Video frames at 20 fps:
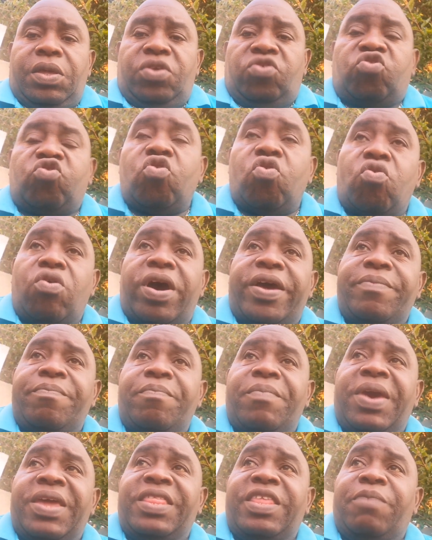So why
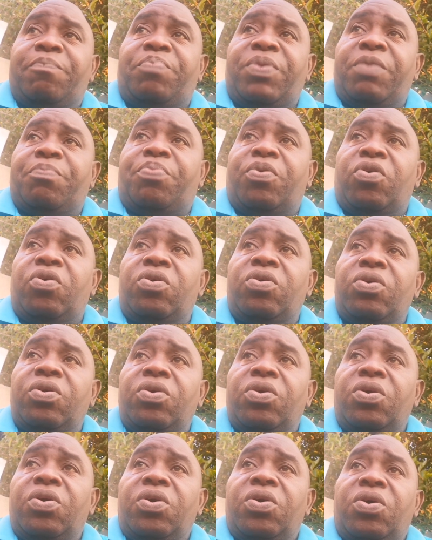many people,
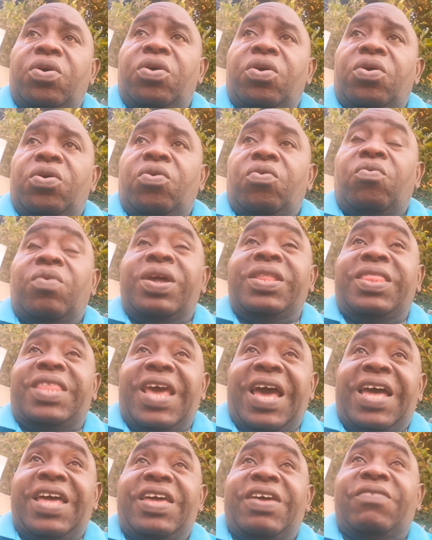when
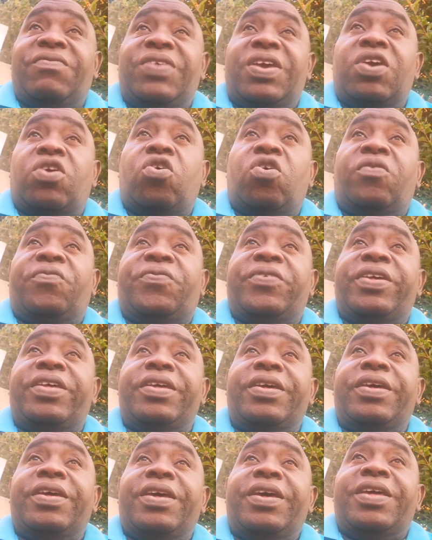they are having coffee,
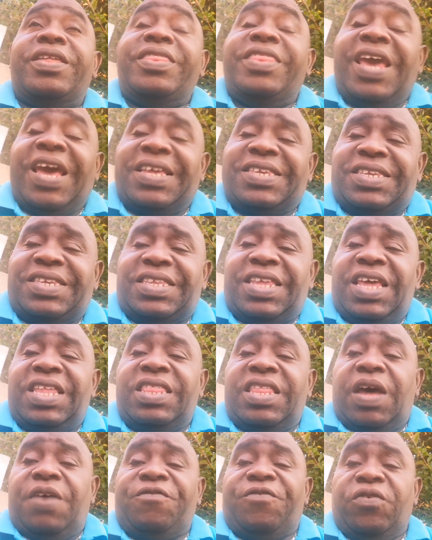they are
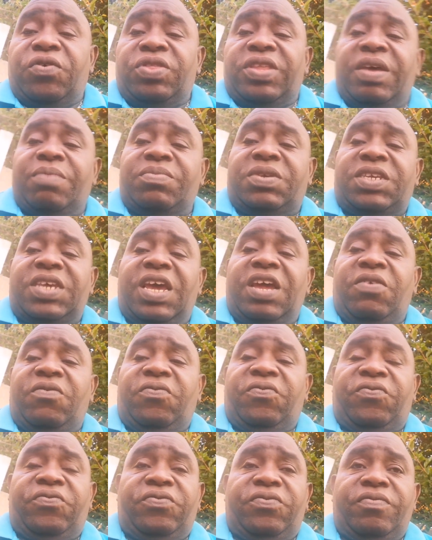stand up for themselves.
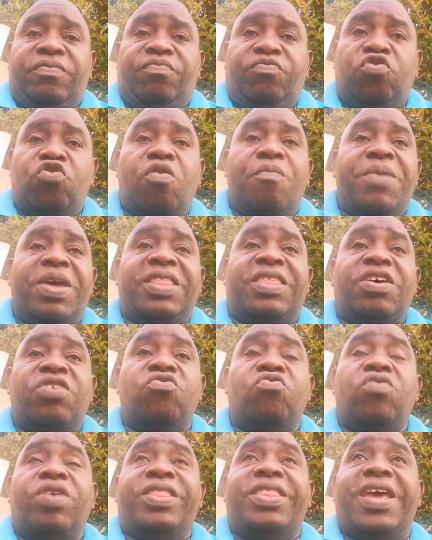No matter
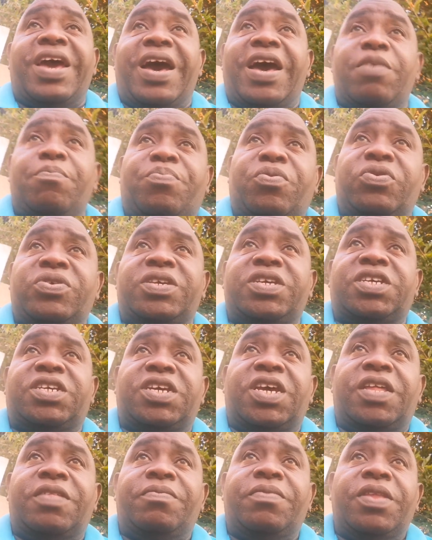you are in the high
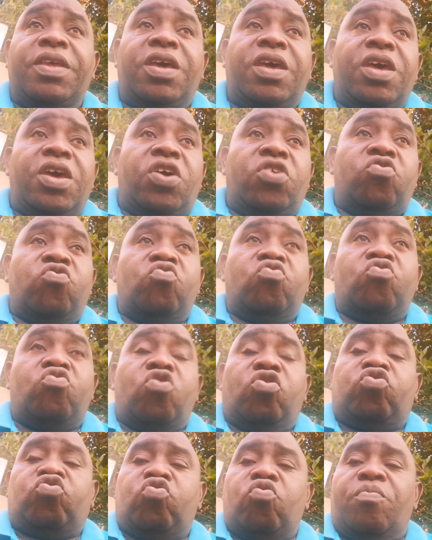position, you
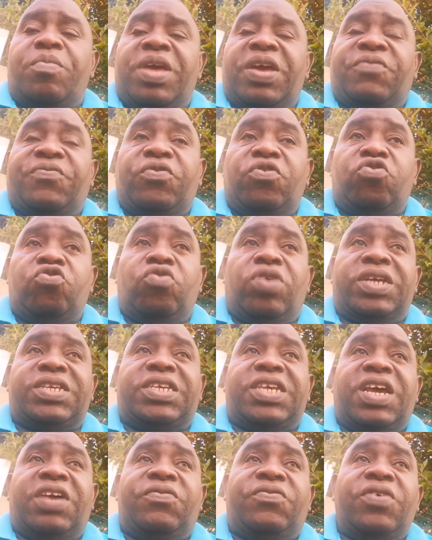go to make for
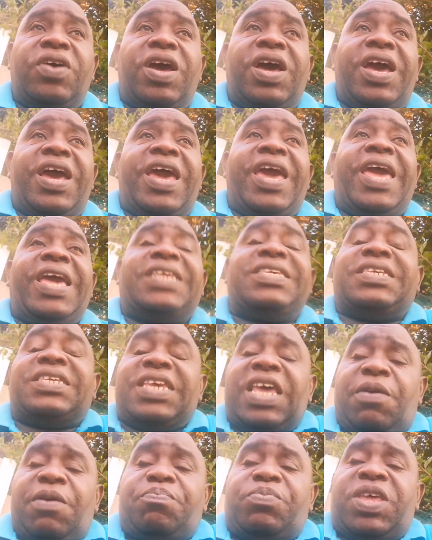yourself,
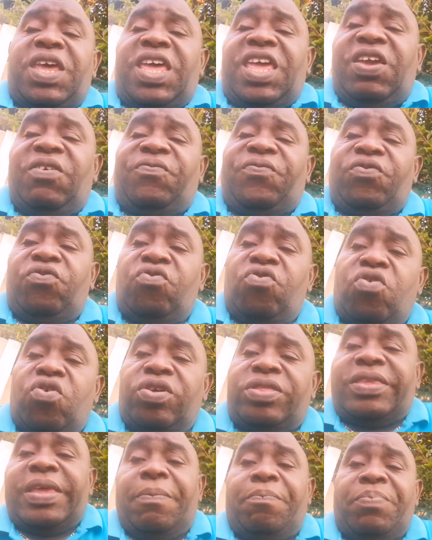except if you
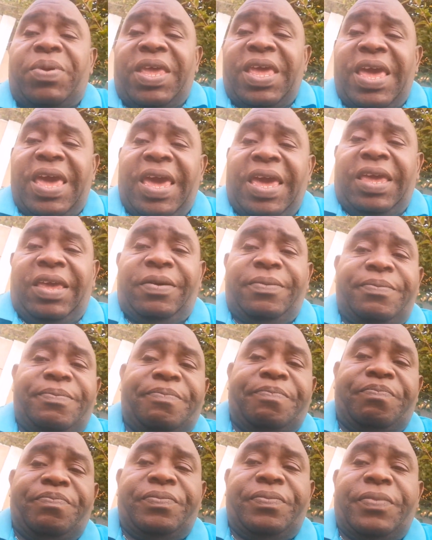got a PA,
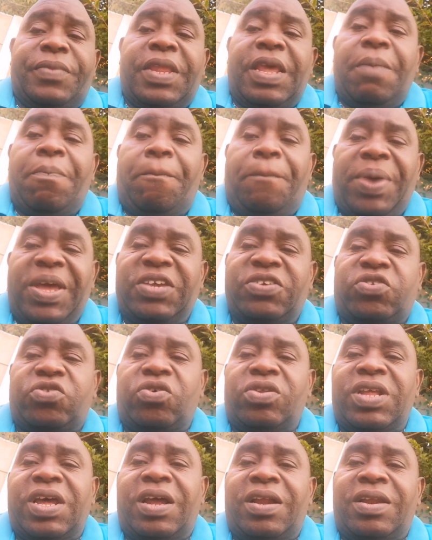a
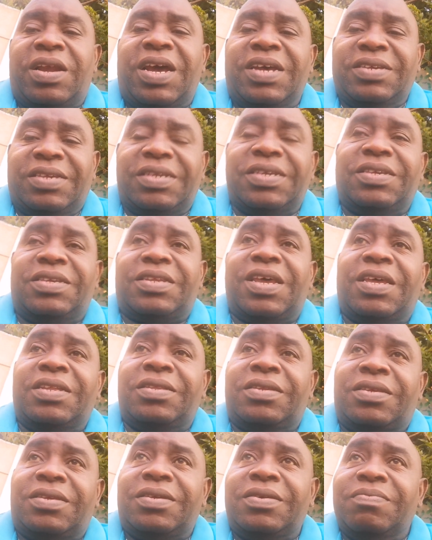personal
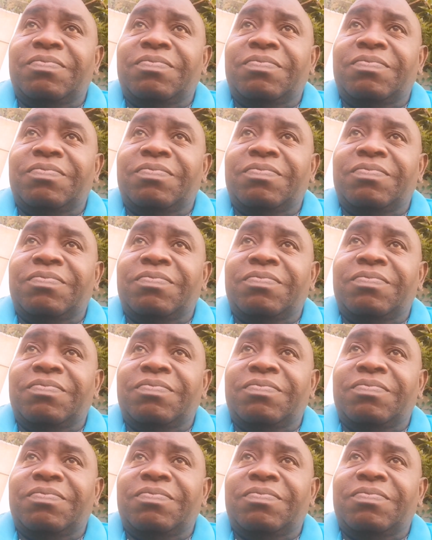assistant,